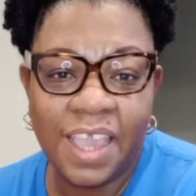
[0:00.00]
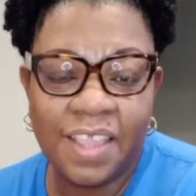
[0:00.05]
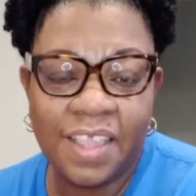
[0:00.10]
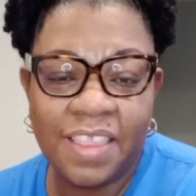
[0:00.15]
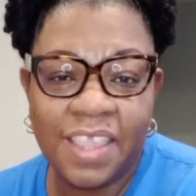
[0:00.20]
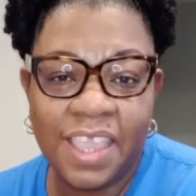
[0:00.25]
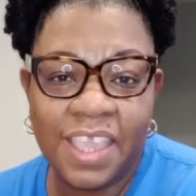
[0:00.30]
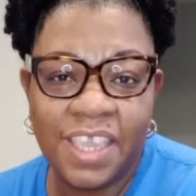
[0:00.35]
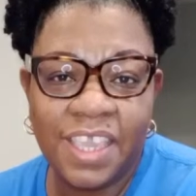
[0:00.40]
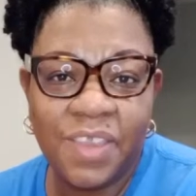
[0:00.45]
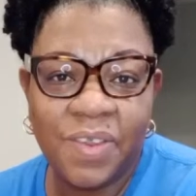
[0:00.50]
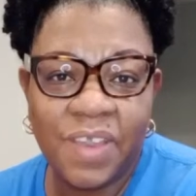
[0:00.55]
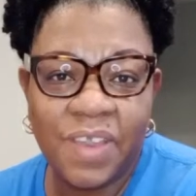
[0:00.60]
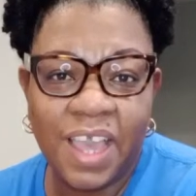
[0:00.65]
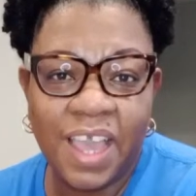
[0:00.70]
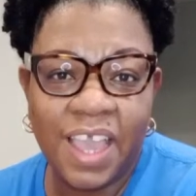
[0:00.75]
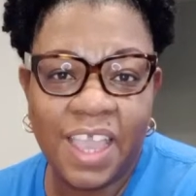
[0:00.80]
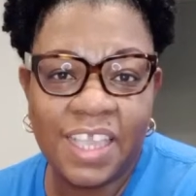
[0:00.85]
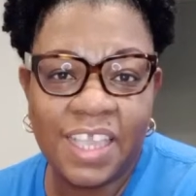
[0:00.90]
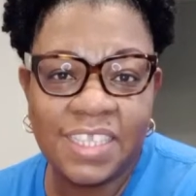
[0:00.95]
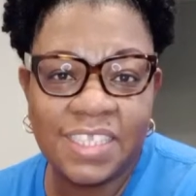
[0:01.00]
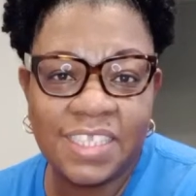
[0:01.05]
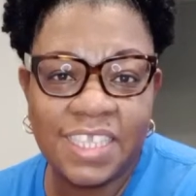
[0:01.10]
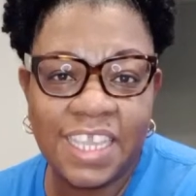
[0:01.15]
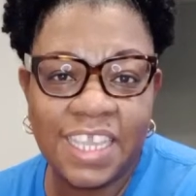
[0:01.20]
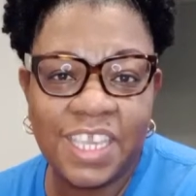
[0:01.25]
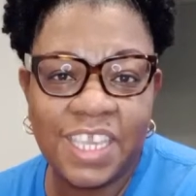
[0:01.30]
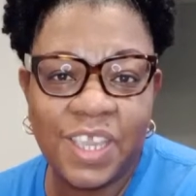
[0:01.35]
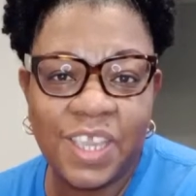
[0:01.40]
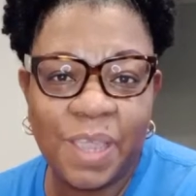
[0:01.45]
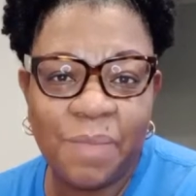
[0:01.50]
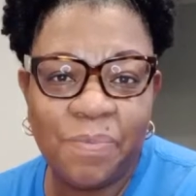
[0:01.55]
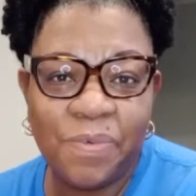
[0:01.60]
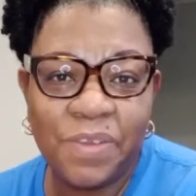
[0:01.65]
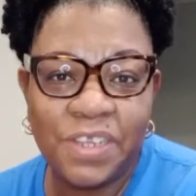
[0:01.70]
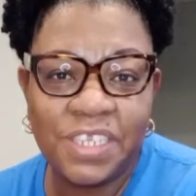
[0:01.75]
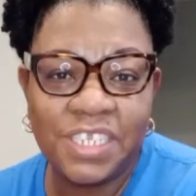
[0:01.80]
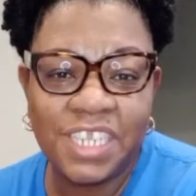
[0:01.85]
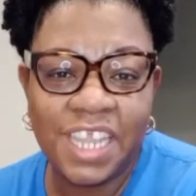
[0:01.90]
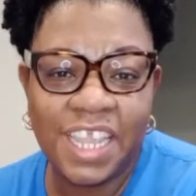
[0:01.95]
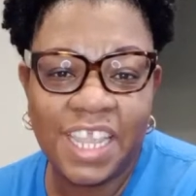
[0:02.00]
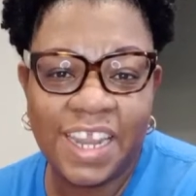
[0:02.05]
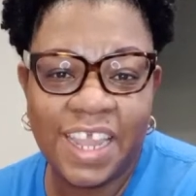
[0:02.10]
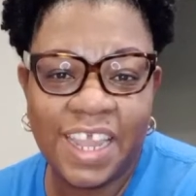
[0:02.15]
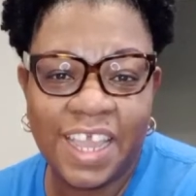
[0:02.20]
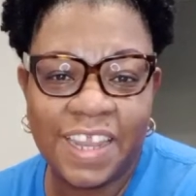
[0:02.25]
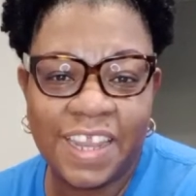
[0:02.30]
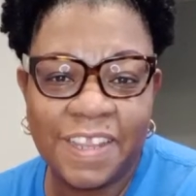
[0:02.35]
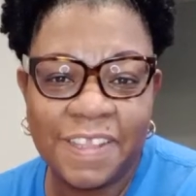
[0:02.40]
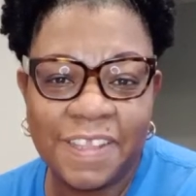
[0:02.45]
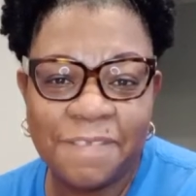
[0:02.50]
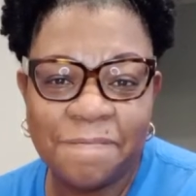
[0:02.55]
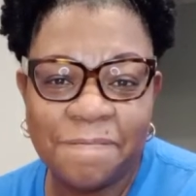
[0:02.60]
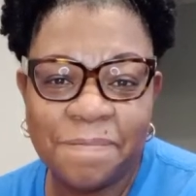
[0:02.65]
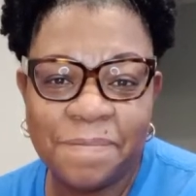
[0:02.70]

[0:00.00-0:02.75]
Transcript: thank you guys. Thank you. I appreciate that.